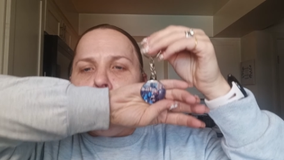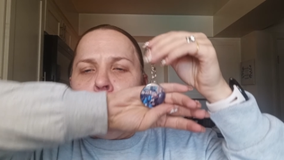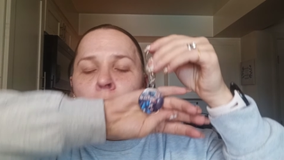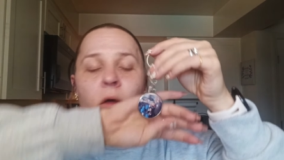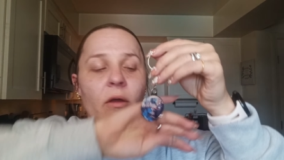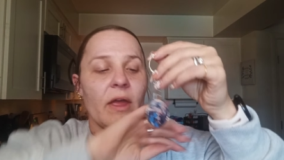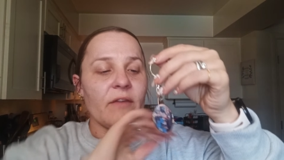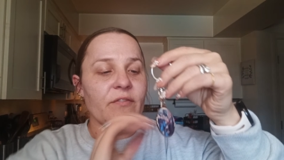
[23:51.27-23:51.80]

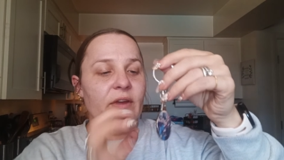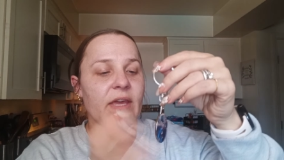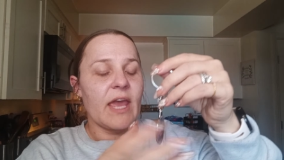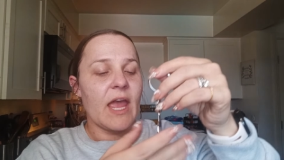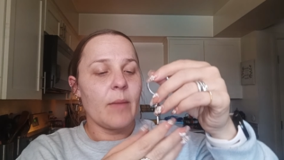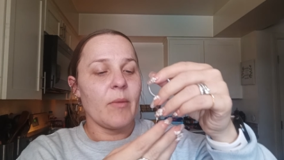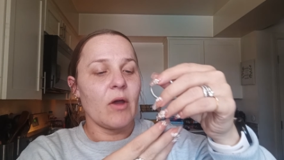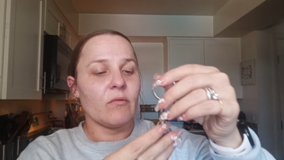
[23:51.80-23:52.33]
if it
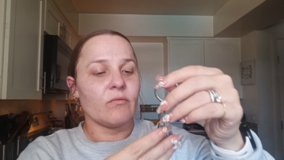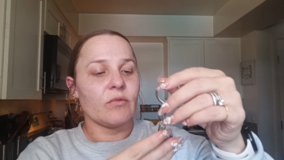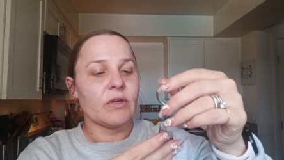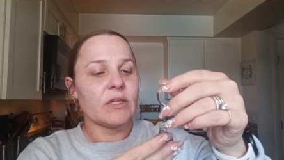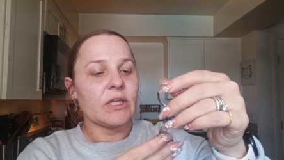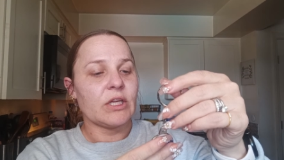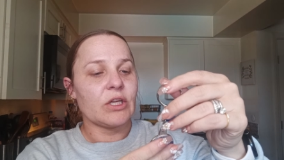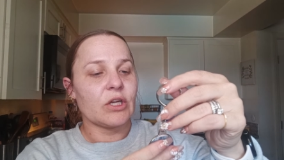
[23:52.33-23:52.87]
came out
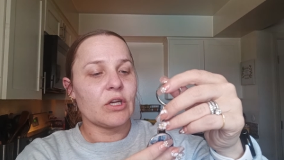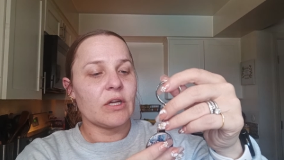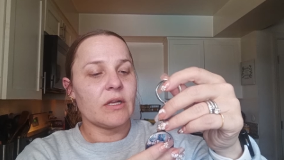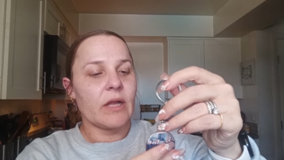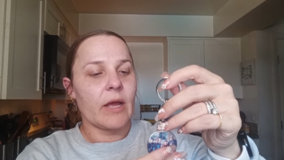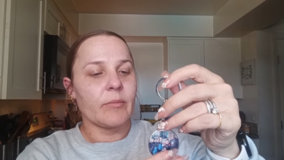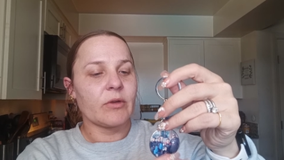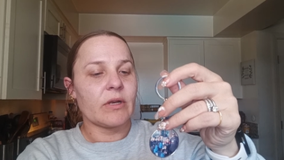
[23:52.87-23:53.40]
really
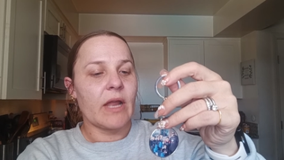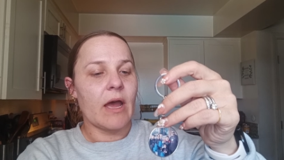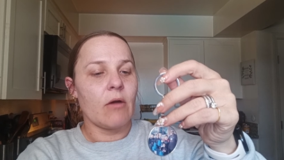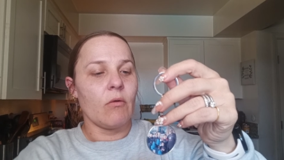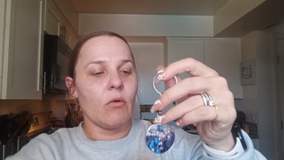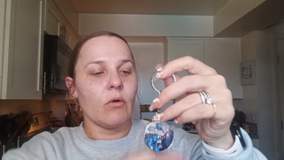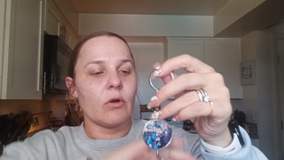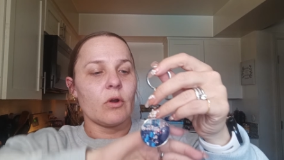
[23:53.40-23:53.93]
good, I'm gonna
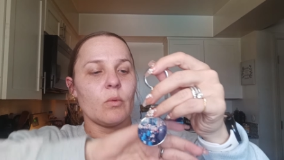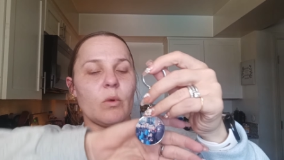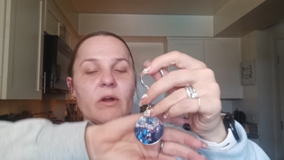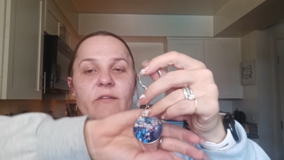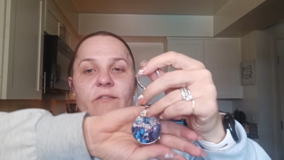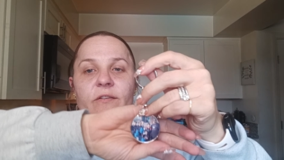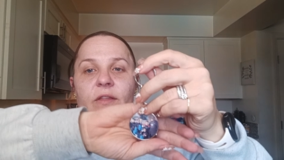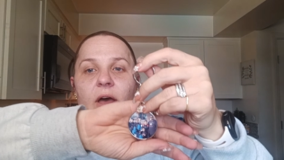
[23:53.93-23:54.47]
now order
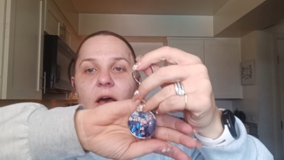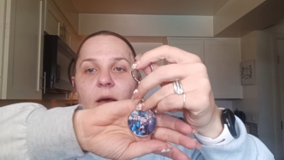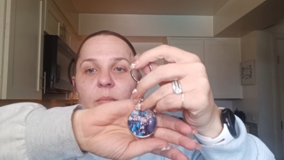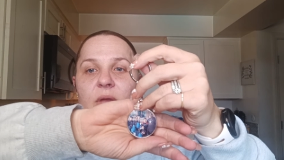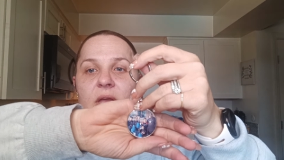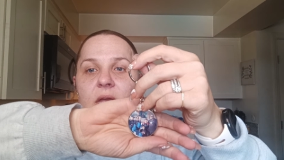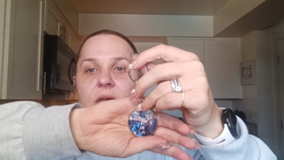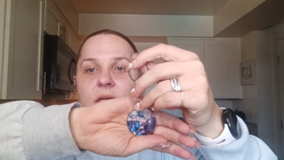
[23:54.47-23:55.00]
one for the
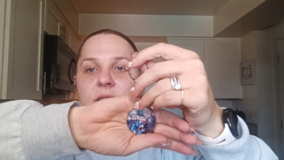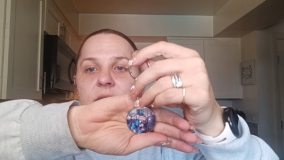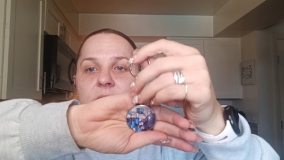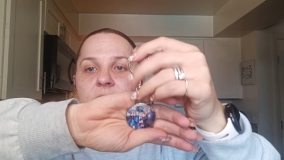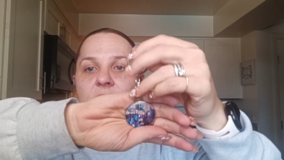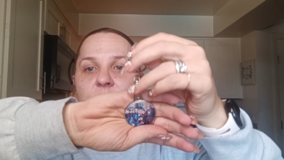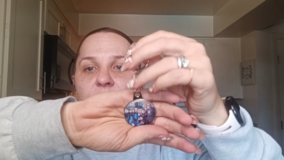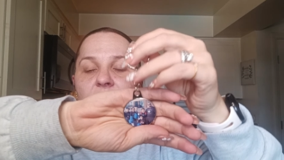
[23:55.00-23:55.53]
hubby to
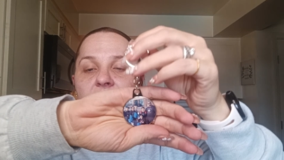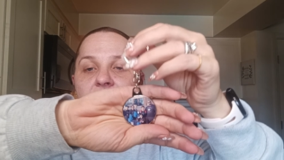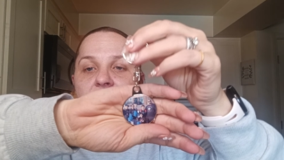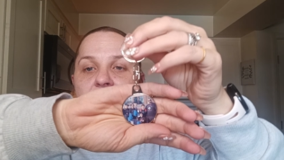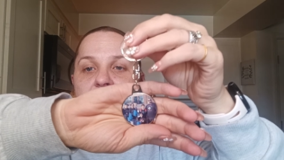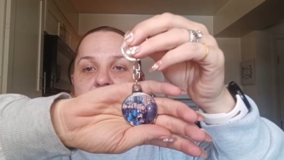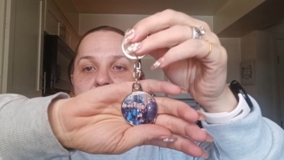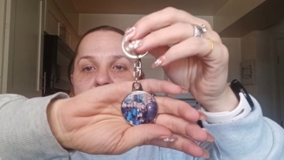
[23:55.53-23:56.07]
keep on
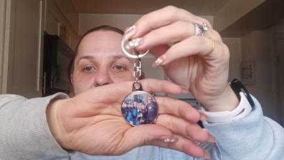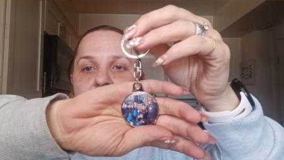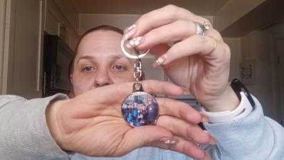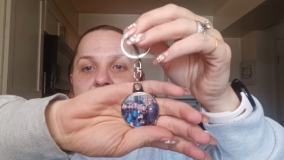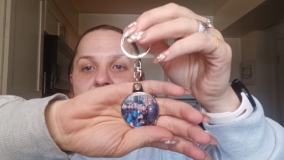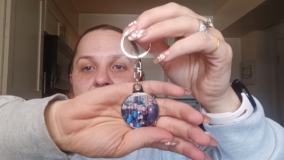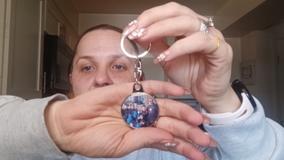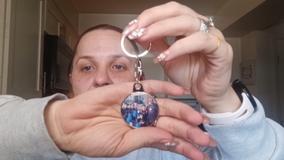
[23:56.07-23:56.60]
his
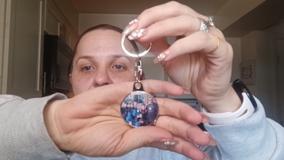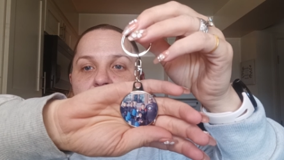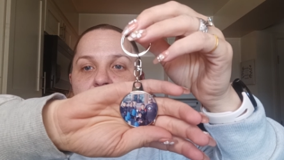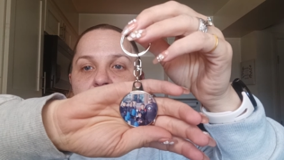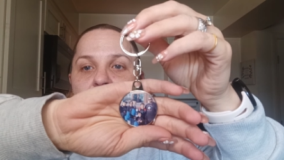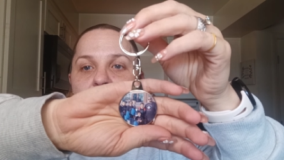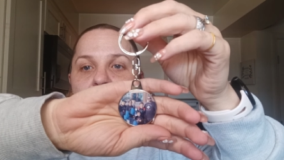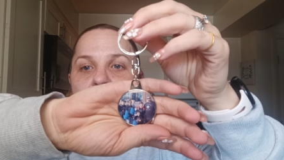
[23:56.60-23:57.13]
keys.
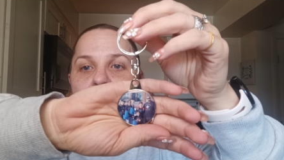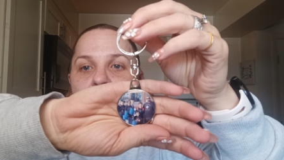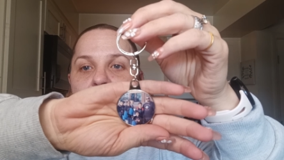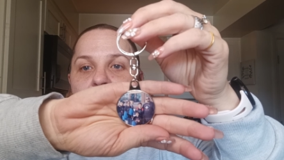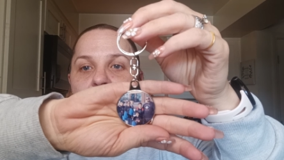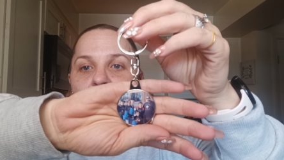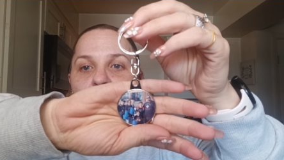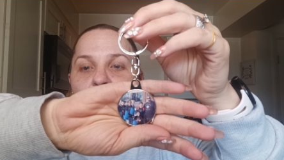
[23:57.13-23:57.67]

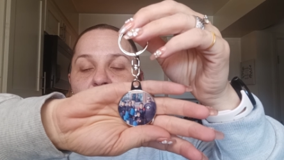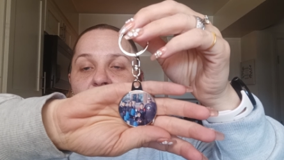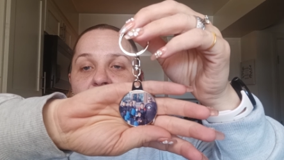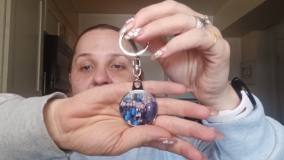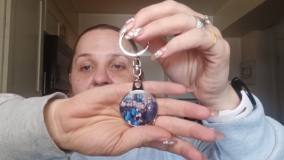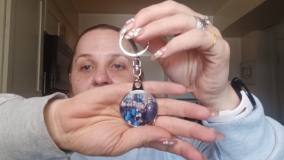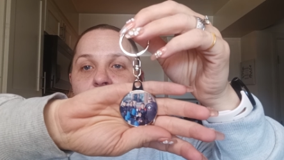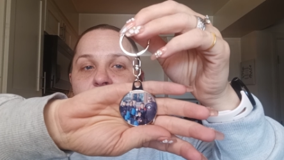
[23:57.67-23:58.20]
But
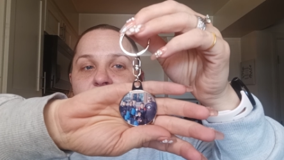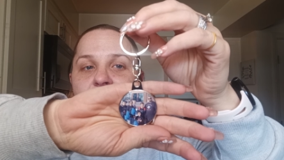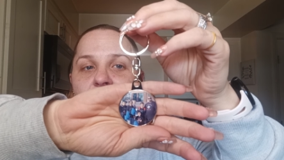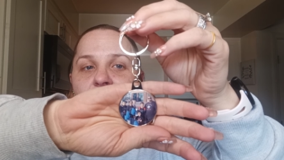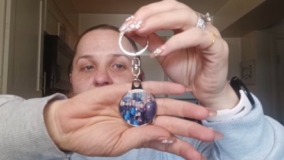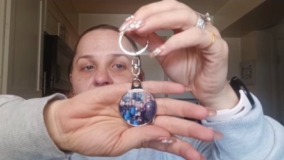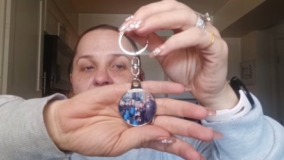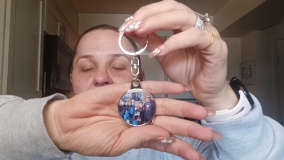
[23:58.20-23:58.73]
I
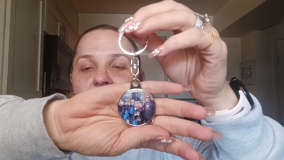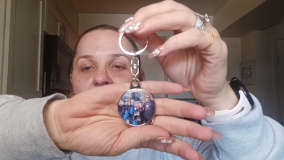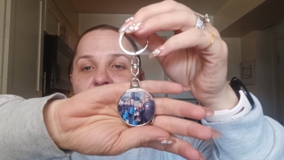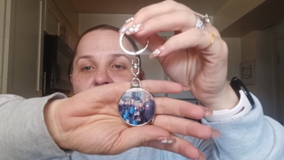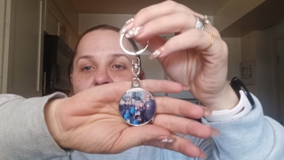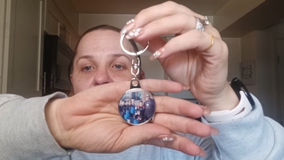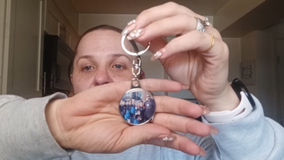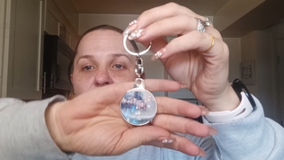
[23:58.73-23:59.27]
absolutely love
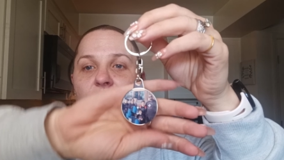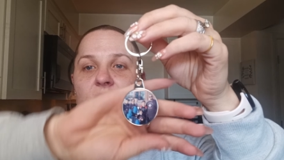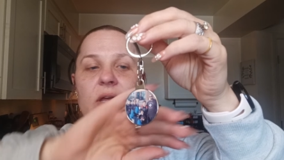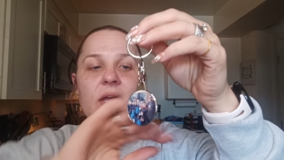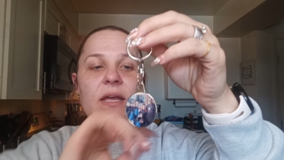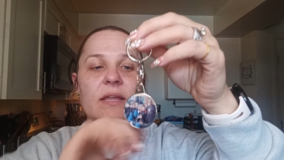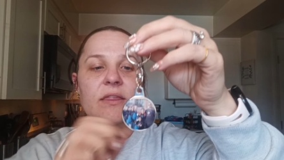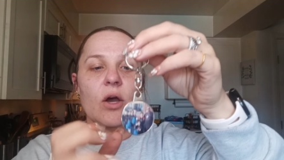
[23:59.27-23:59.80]
it, and you
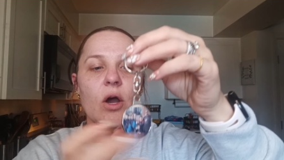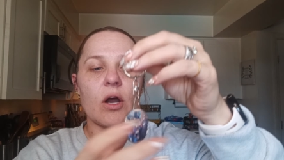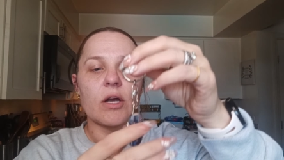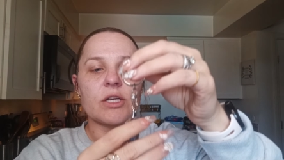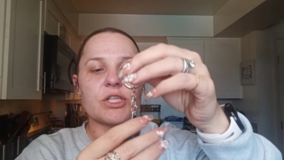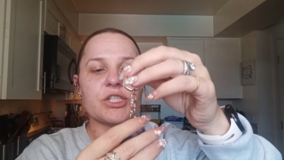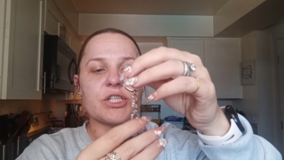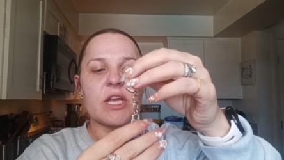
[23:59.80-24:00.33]
can get the
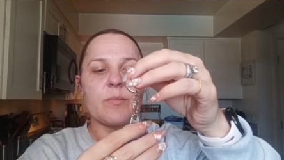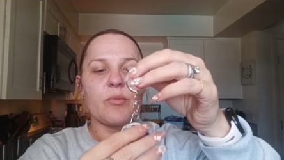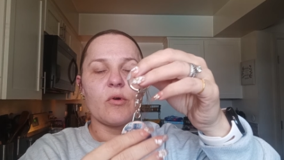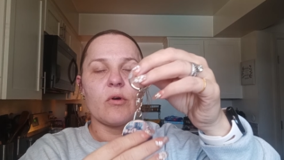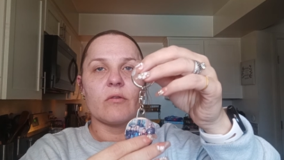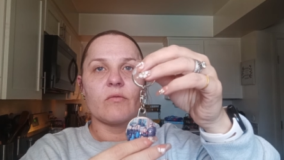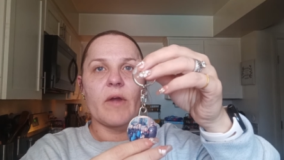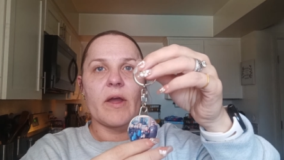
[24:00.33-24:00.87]
heart shape
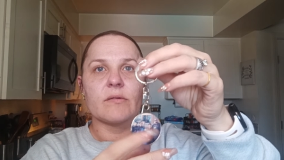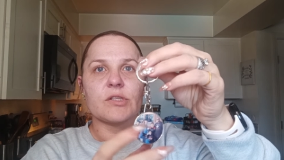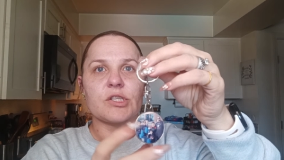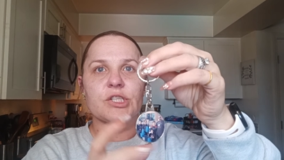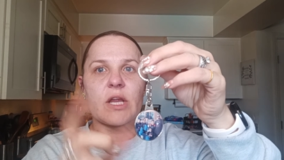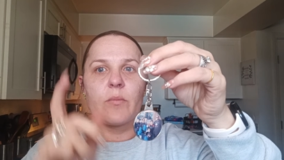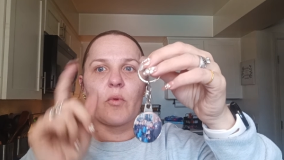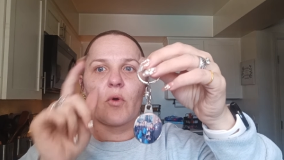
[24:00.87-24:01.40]
or round
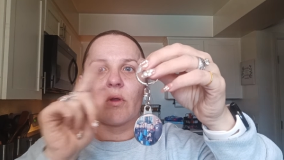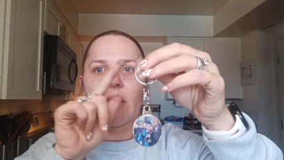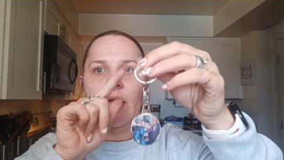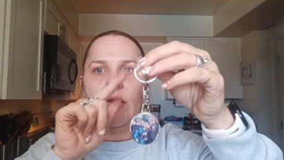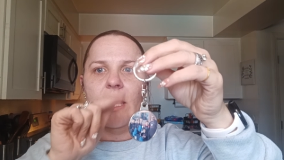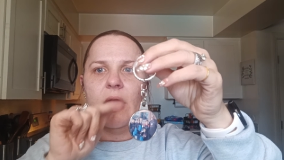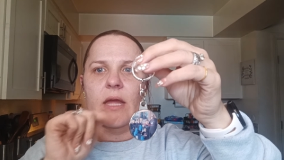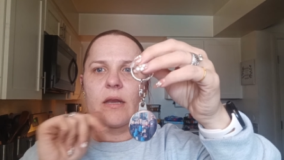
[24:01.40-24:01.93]
shape or
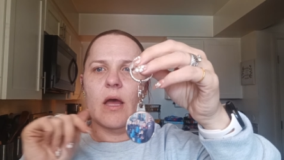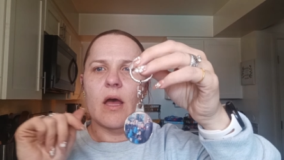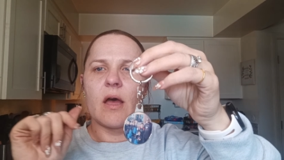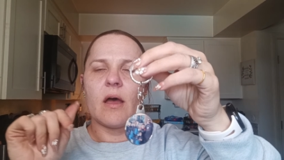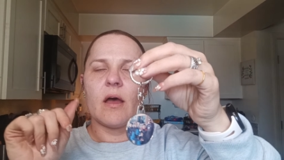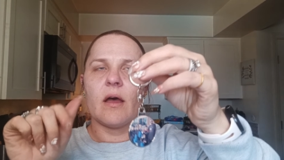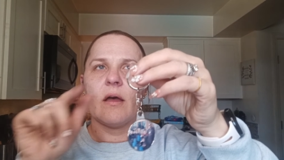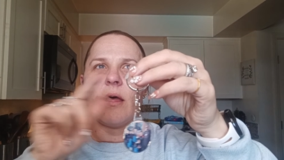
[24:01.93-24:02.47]
like in
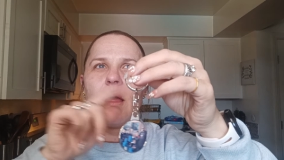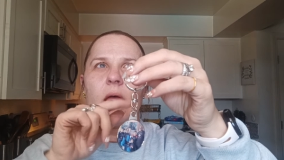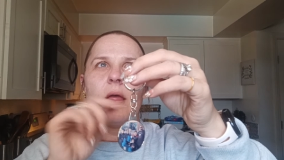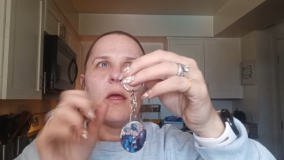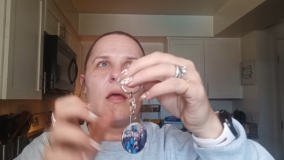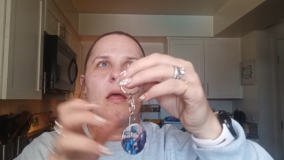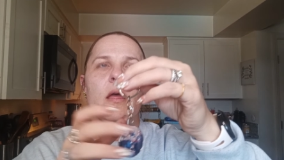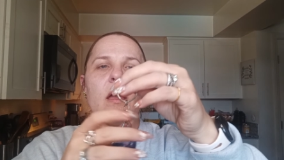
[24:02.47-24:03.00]
uh,
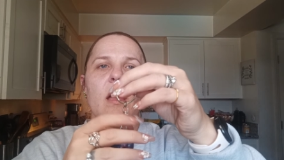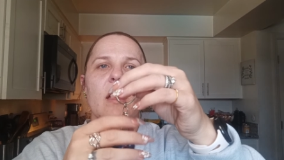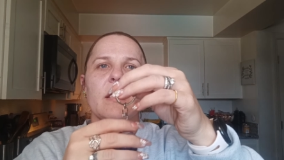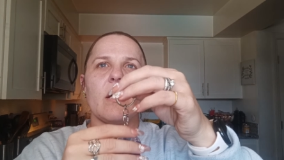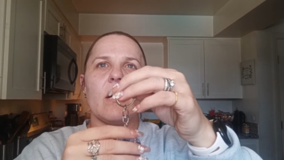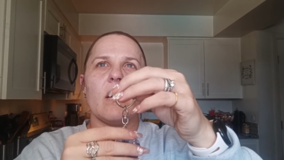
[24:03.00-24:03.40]
an